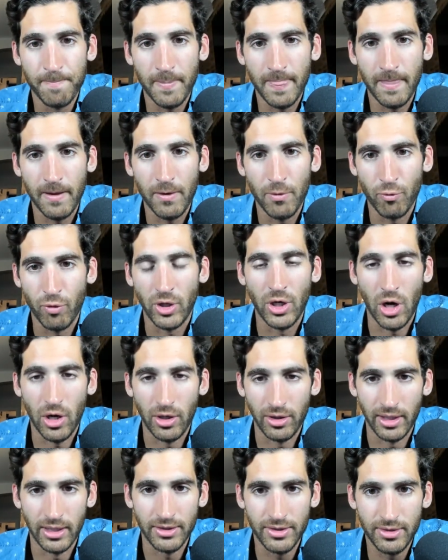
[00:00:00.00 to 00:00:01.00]

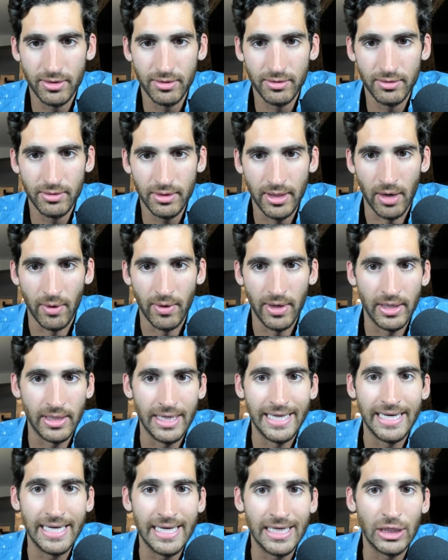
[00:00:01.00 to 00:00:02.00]
regardless, you know,
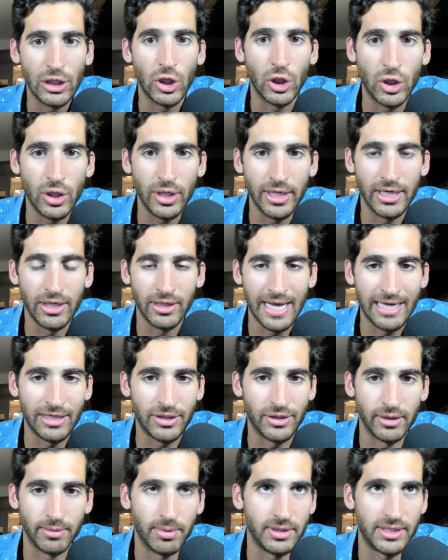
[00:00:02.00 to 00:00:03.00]
he didn't look good here last
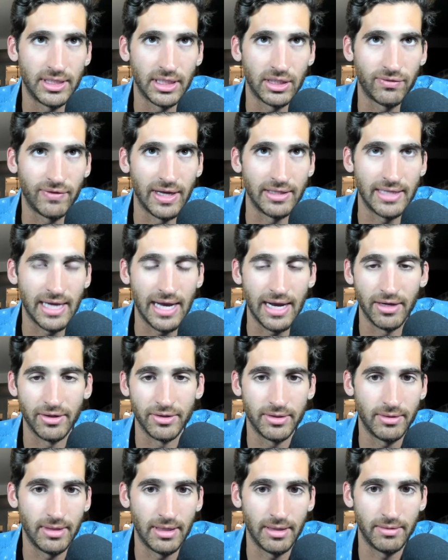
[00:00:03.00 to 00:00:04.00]
year, but six flat tires,